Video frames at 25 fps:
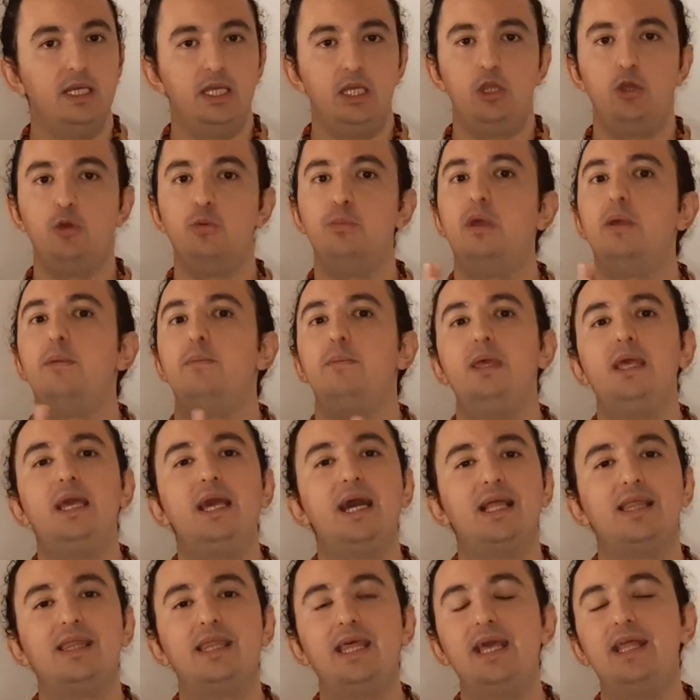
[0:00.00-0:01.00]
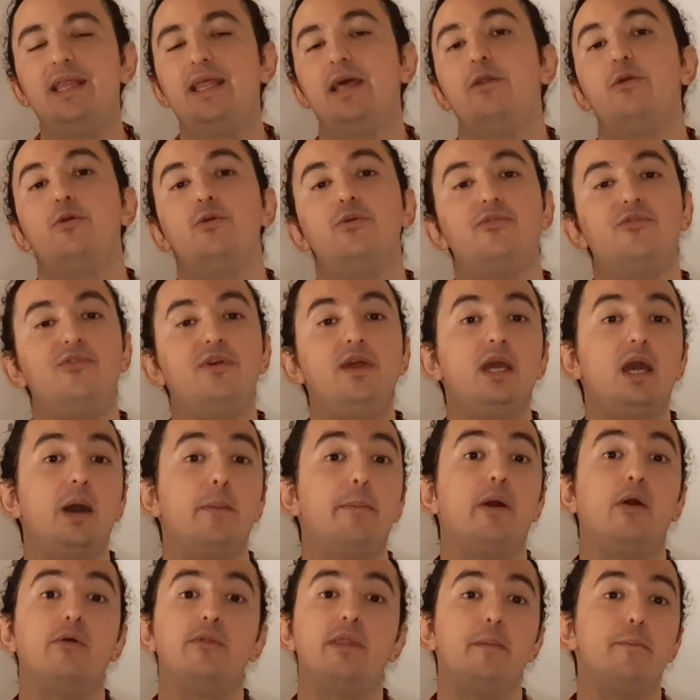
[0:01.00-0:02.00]
You may be a day that you think
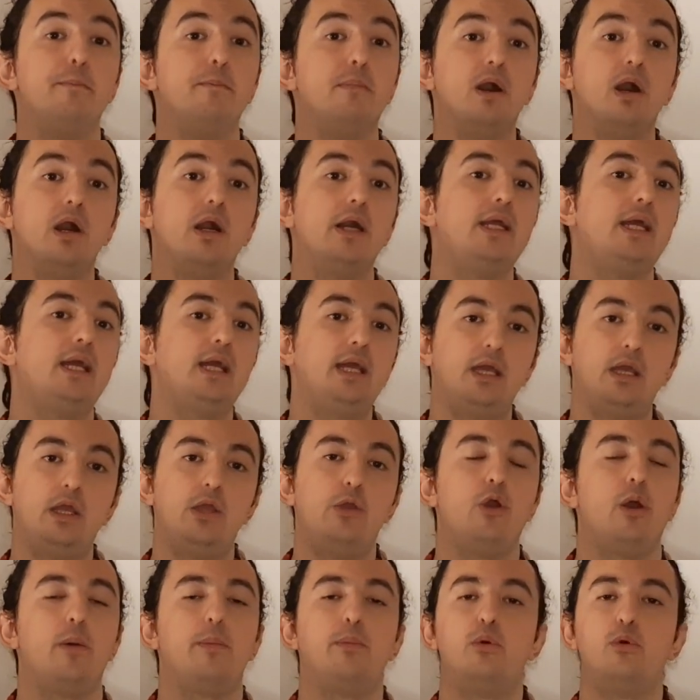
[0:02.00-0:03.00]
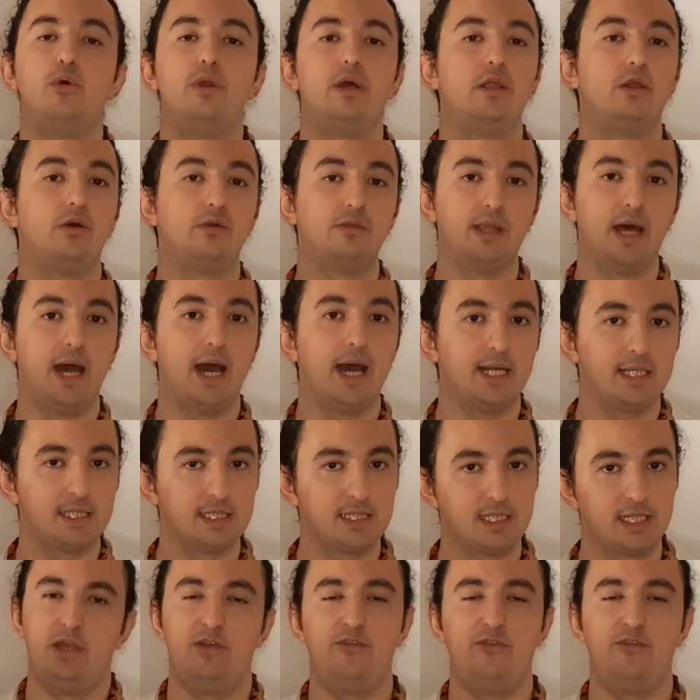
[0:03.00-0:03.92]
about the money you are putting on that.